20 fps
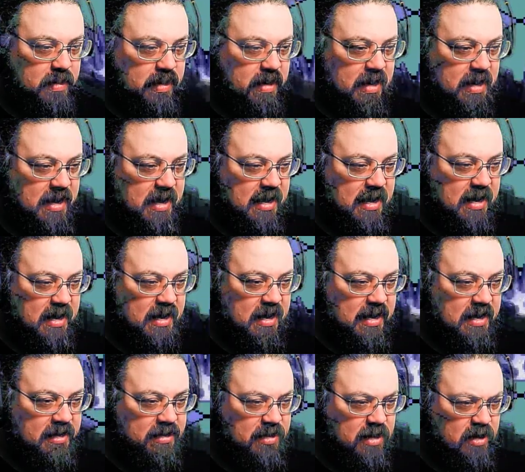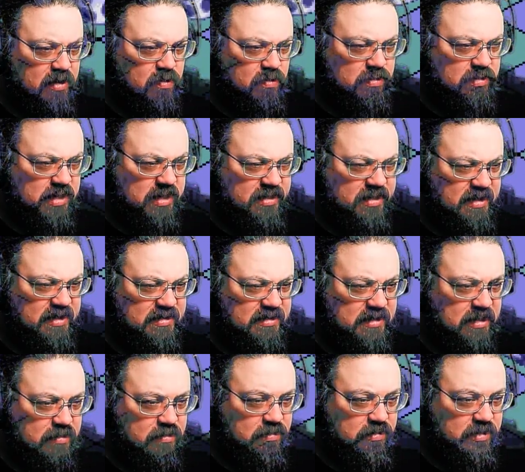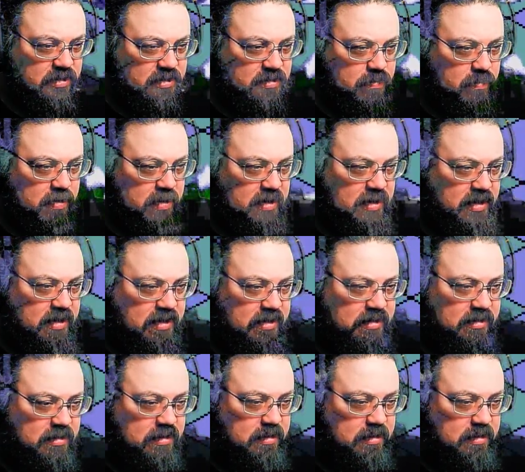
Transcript: Knuckles. I think there's Knuckles on this one.